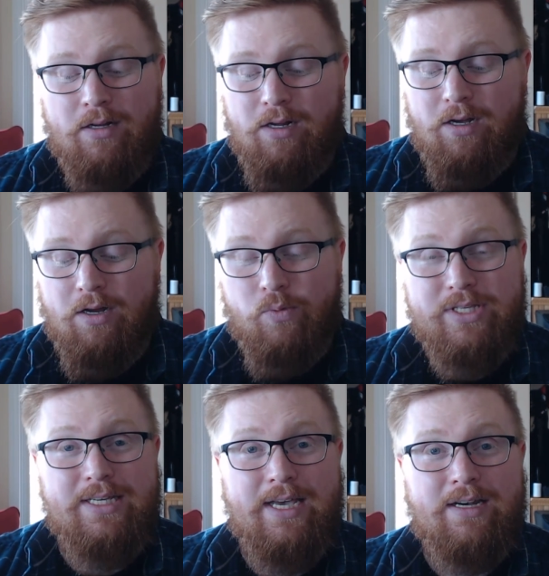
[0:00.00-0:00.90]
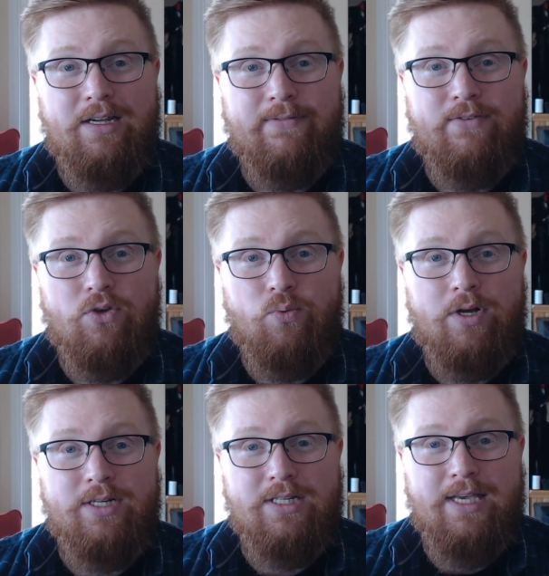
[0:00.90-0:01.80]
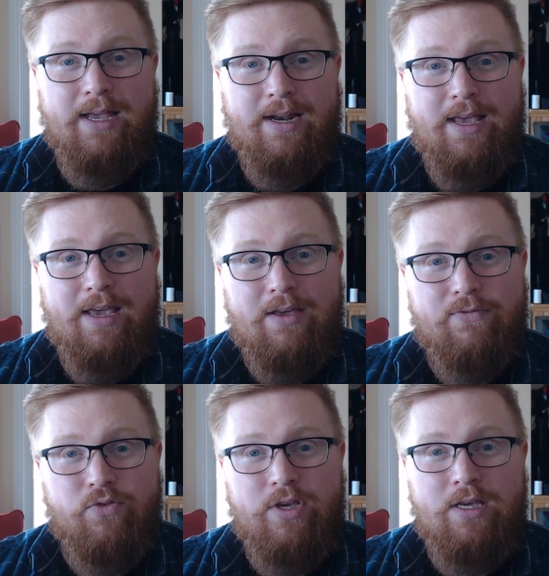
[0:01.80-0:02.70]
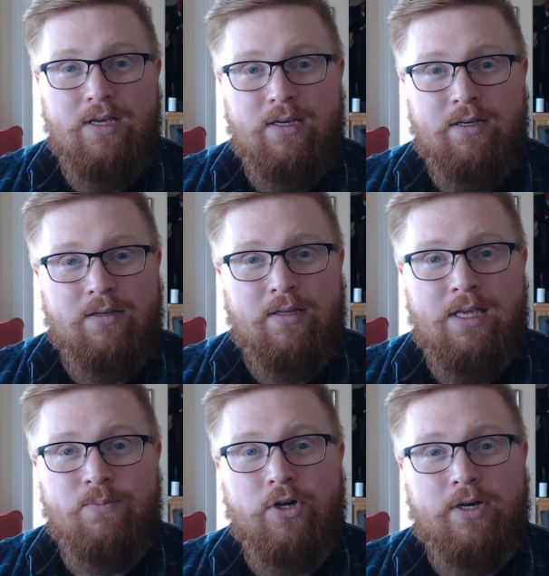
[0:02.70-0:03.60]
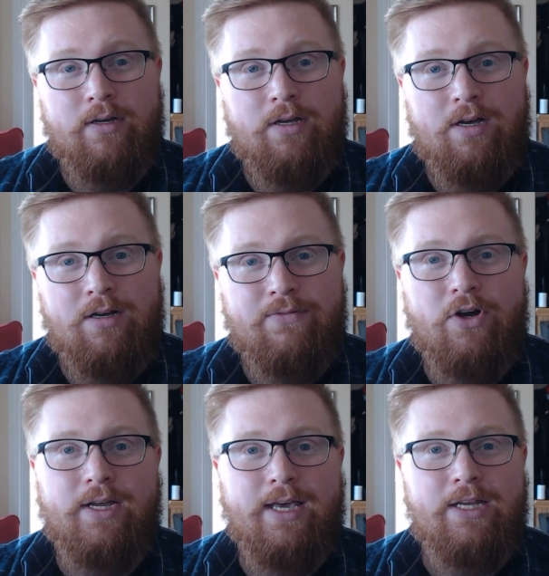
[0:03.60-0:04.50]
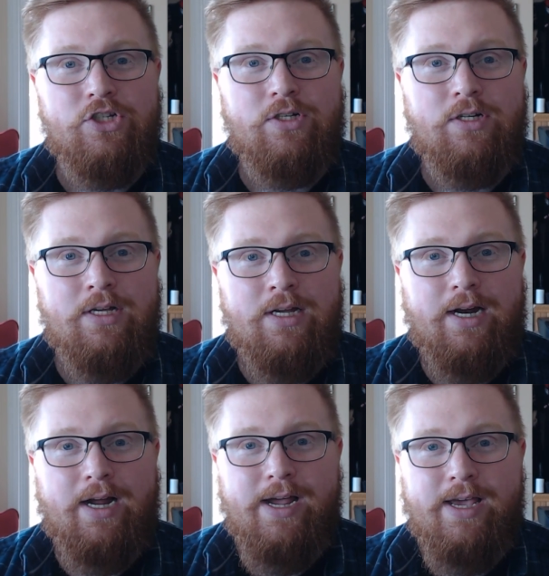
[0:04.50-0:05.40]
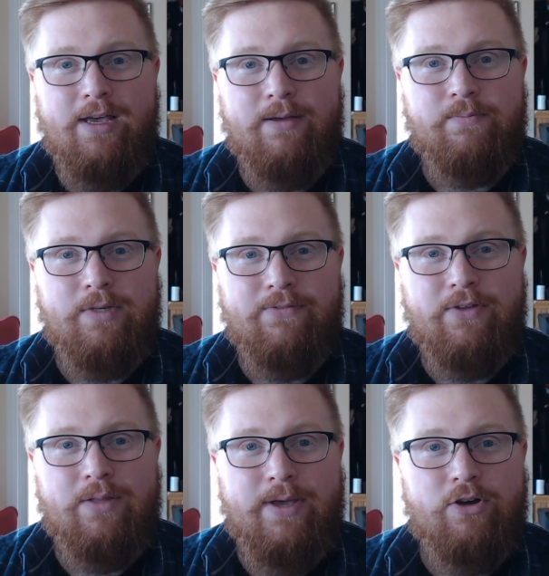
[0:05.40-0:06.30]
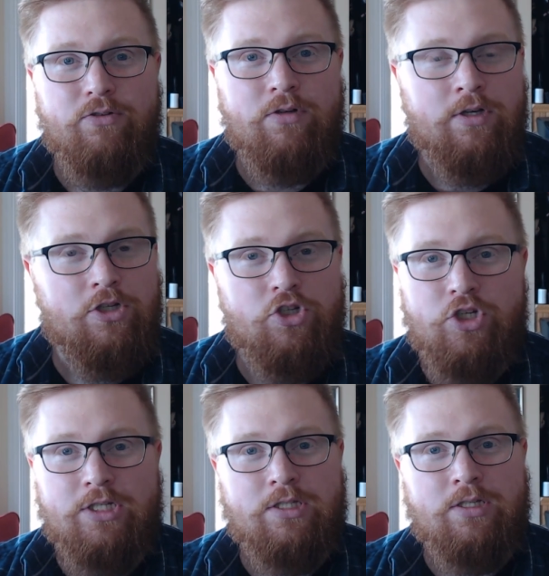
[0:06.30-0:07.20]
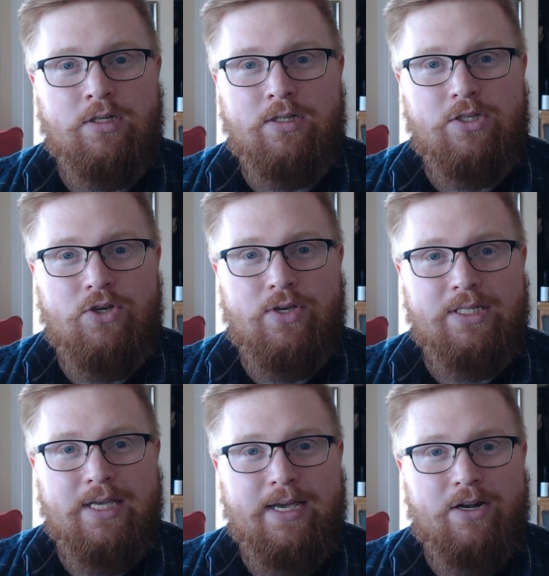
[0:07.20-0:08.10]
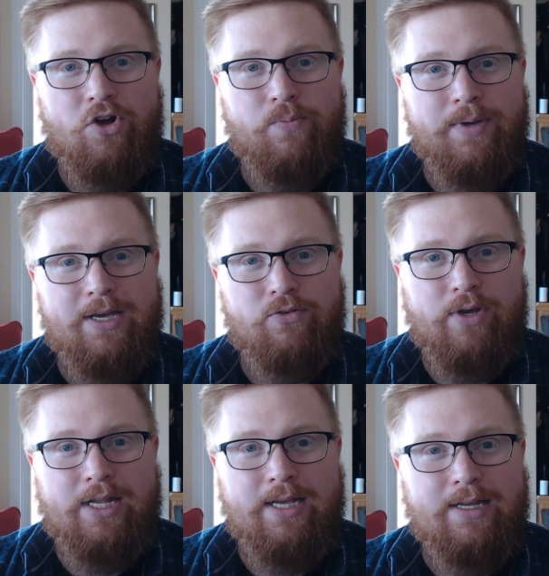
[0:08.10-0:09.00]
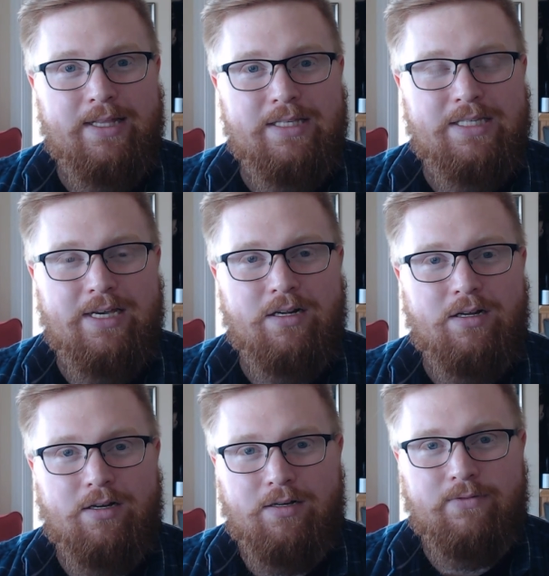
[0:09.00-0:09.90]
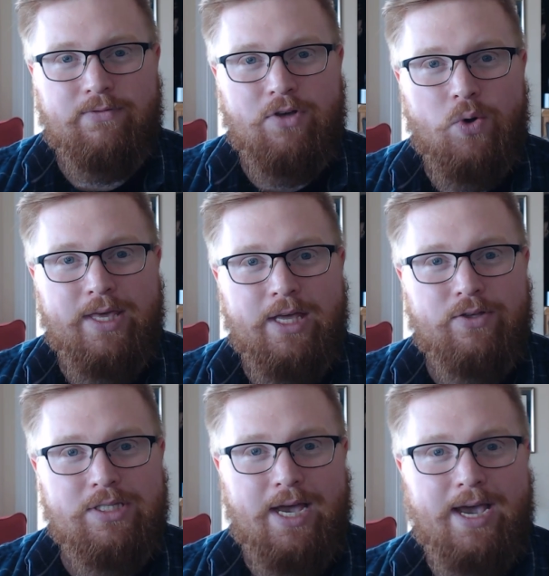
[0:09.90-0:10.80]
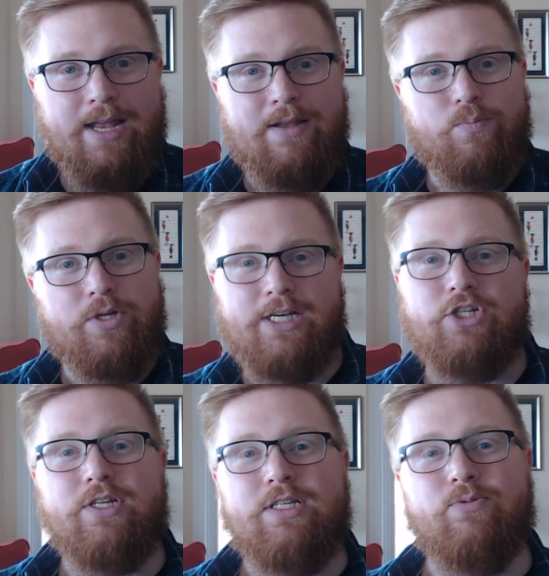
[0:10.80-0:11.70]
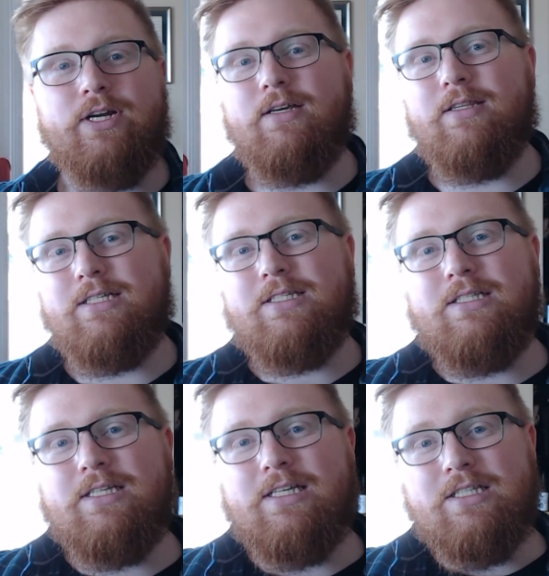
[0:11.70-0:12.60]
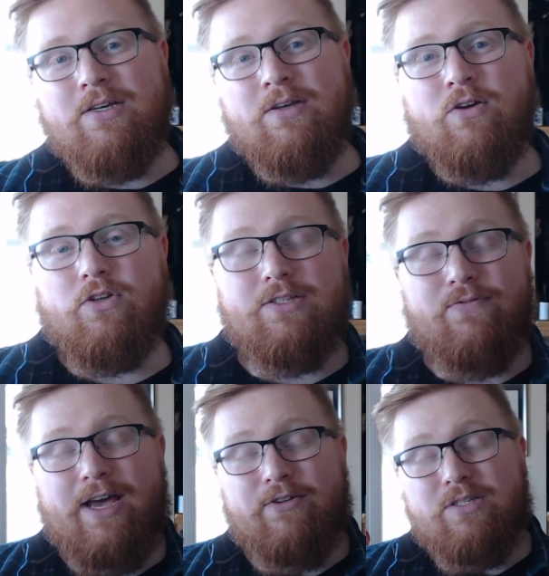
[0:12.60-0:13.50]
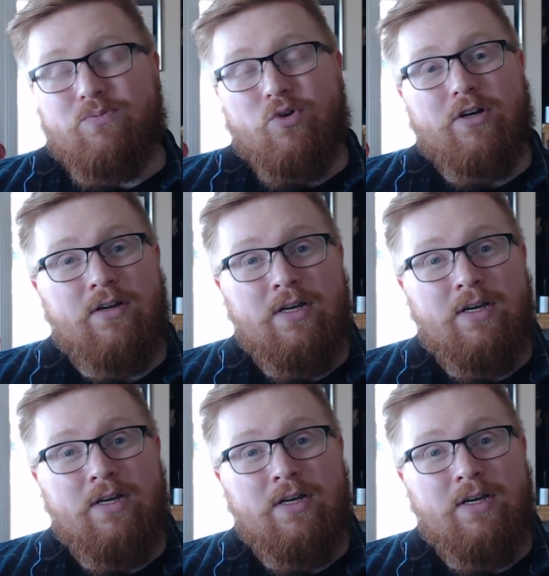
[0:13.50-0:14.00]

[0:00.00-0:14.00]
Once again, if you want to get a free ebook of Archangel, I am giving them out just so you can stay at home and read it instead of going outside and potentially spreading this disease or this virus more.